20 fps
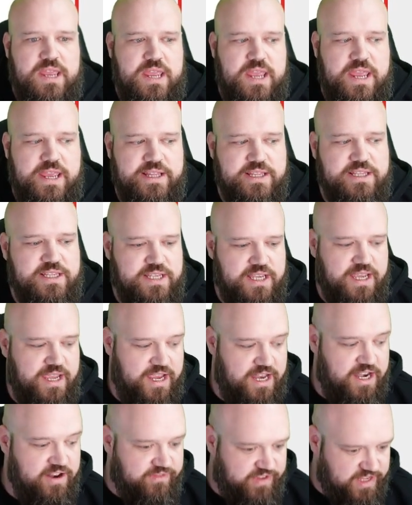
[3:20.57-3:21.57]
It
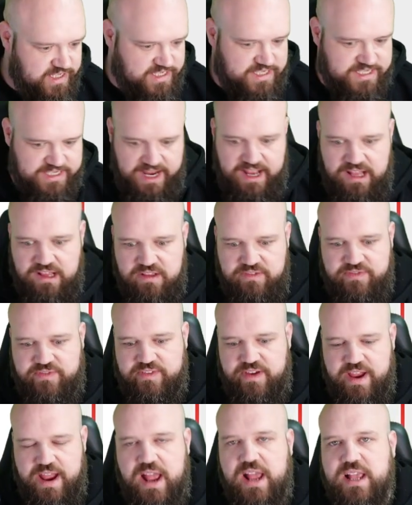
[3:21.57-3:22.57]
in of itself
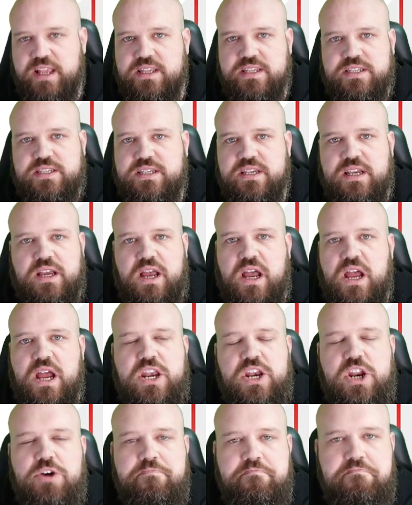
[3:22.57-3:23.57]
has
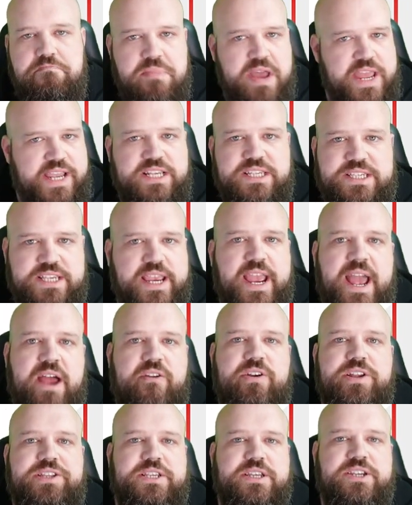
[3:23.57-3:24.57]
an amazing
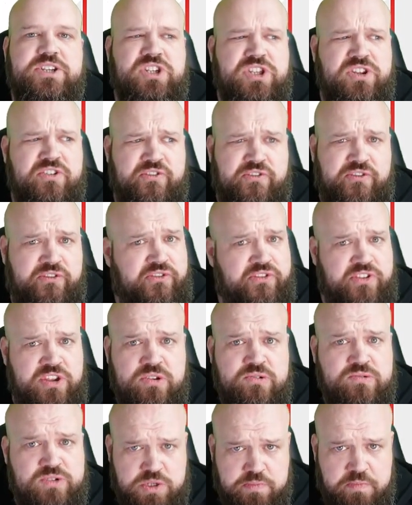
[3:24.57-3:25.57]
heritage that
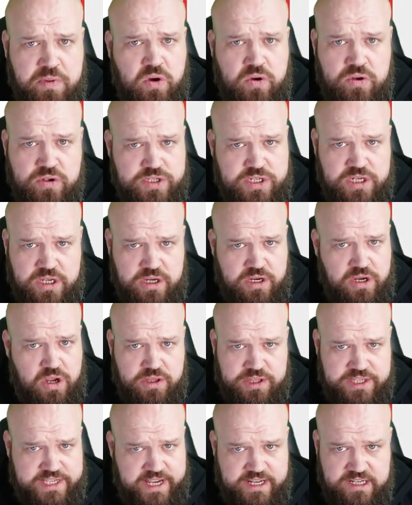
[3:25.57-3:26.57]
few sports can
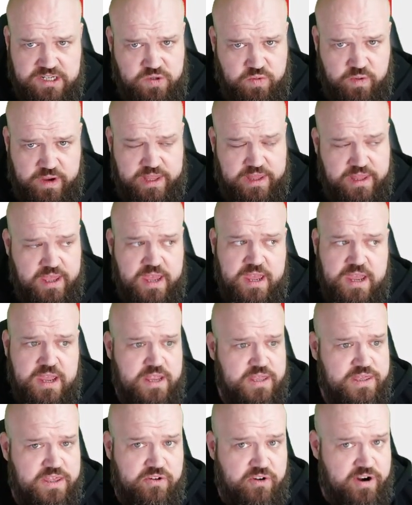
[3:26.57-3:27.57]
contend with.
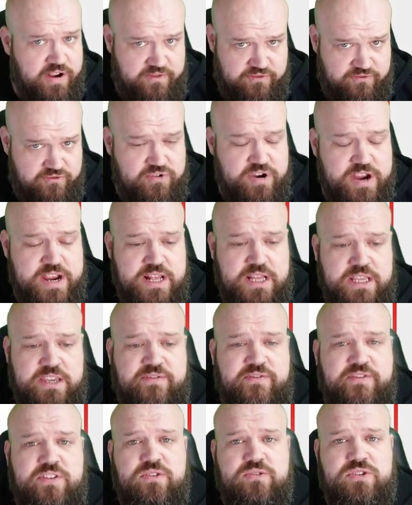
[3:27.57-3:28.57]
There are really
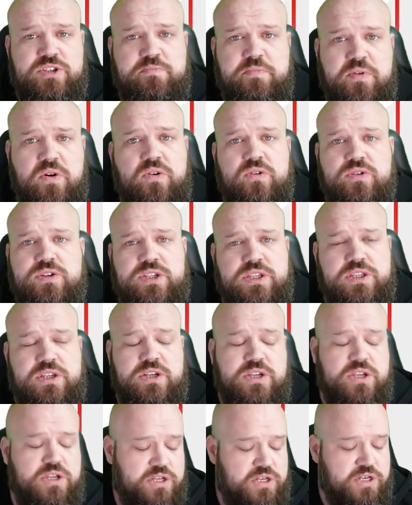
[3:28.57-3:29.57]
few sports that
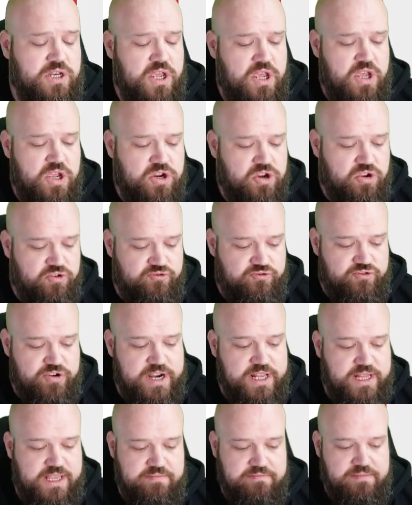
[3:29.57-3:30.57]
can
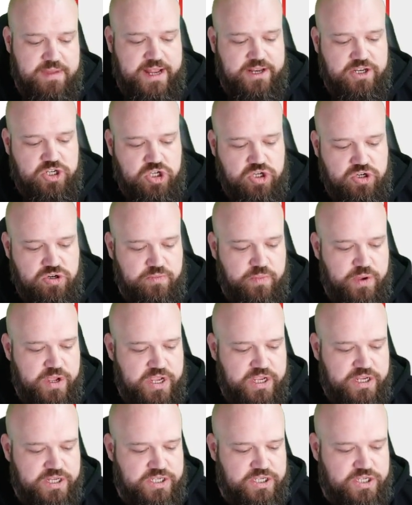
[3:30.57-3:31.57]
really match up
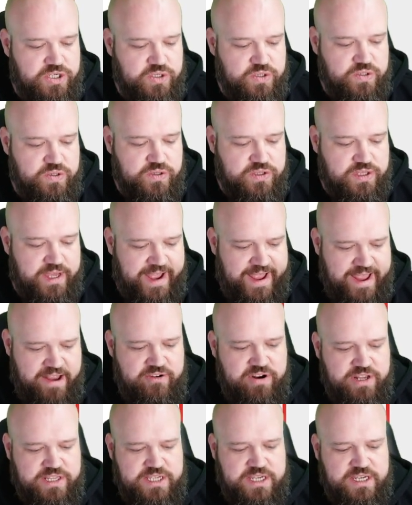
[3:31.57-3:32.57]
to the
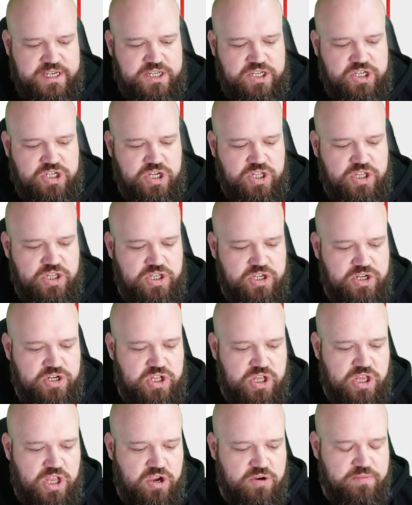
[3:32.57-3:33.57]
heritage, the
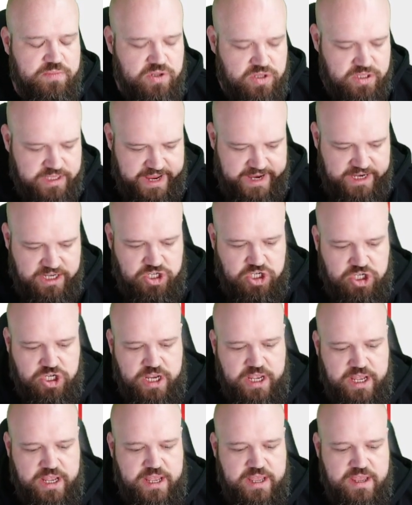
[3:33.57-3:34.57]
global
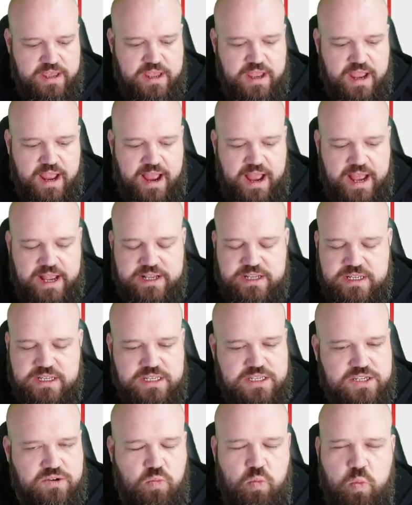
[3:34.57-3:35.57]
nature,
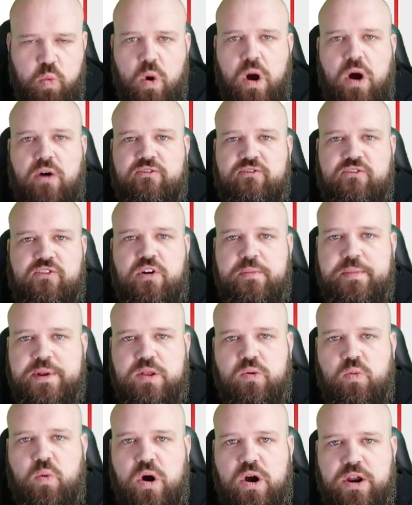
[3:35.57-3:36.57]
and what Formula
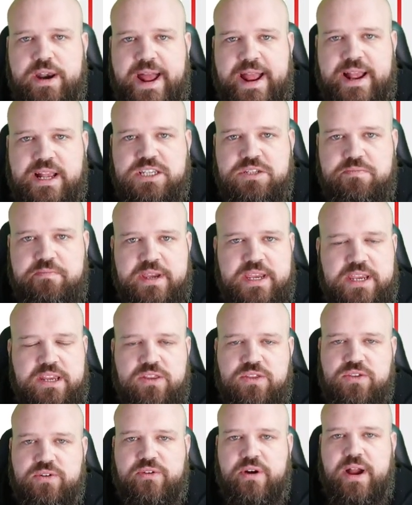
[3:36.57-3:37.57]
One has been
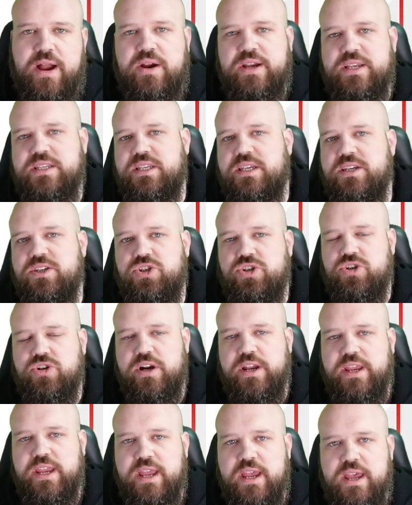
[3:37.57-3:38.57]
throughout its
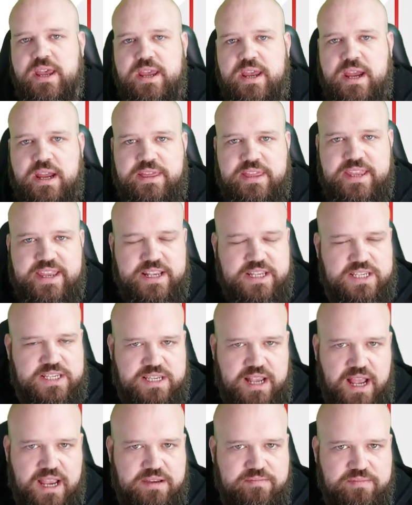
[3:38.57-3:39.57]
history and the
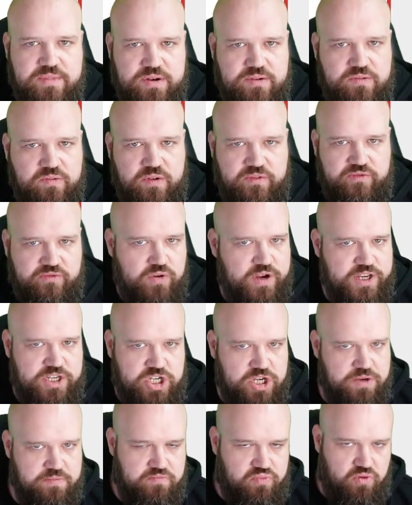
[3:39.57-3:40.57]
excitement of which
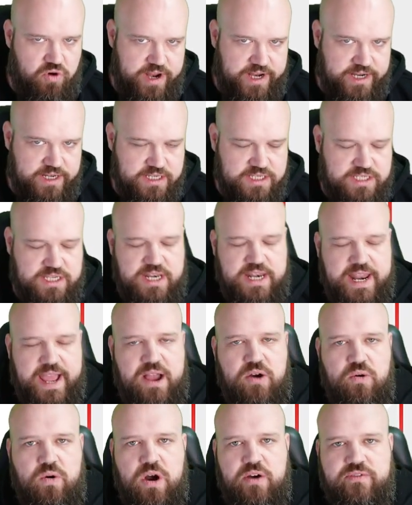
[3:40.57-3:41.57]
it brings.
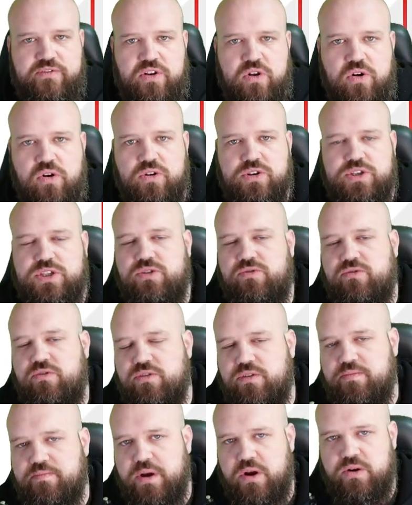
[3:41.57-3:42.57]
Now, of course, there are
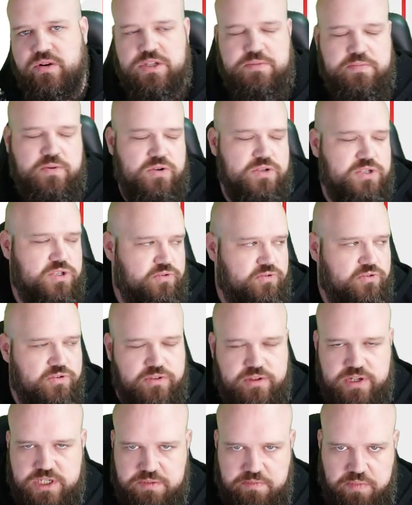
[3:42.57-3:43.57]
other motorsports, there are
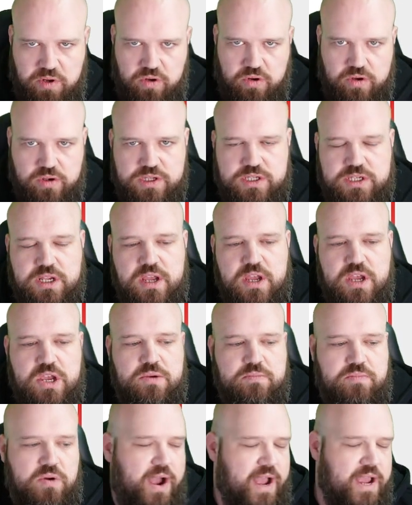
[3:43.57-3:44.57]
other sports,
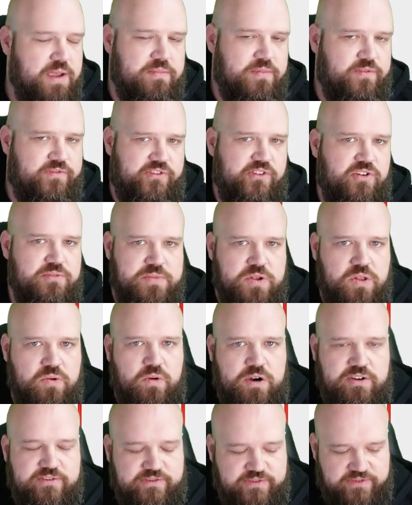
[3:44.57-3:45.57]
but I'm a Formula
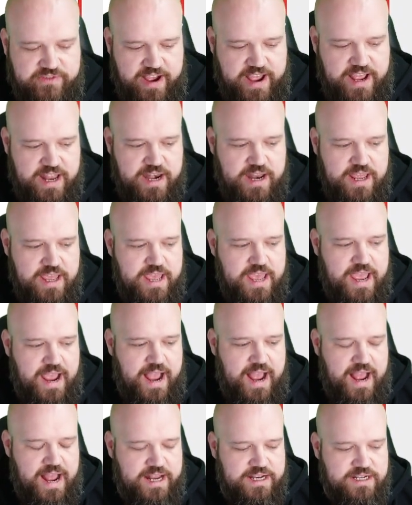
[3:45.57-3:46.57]
One fan,
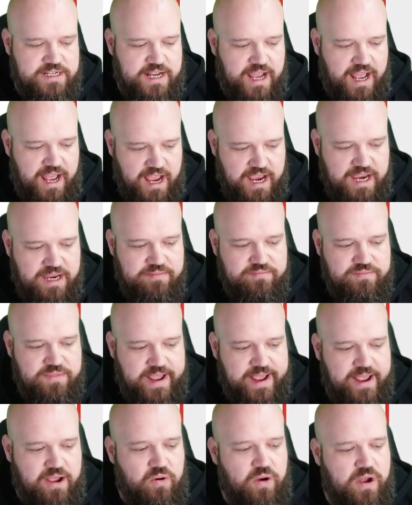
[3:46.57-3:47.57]
and I'm
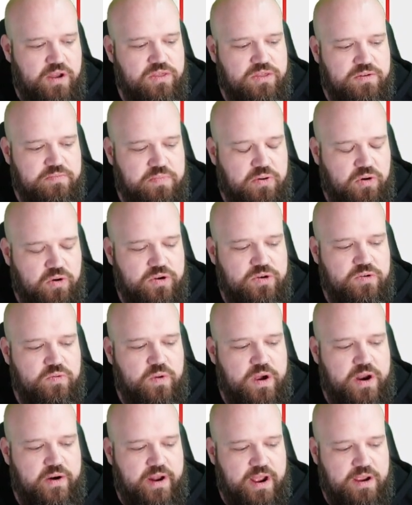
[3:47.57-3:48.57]
now at the point
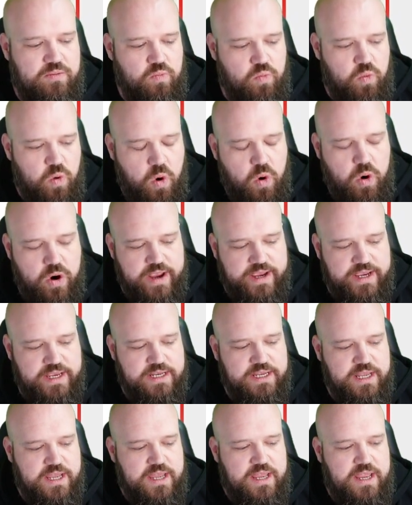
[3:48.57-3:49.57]
where I'm
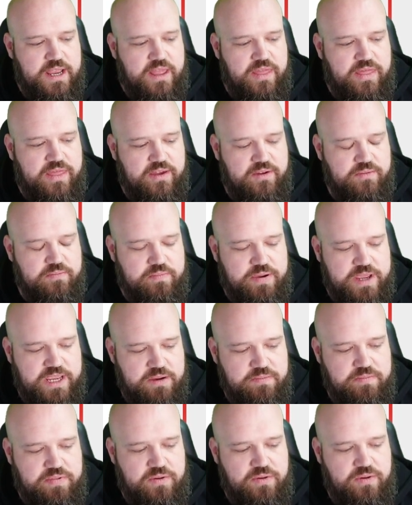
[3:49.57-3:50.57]
worried that
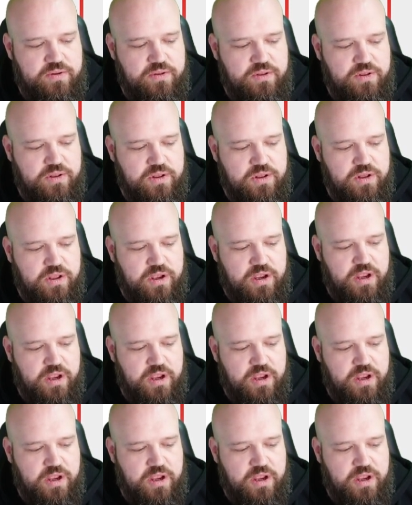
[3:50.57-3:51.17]
people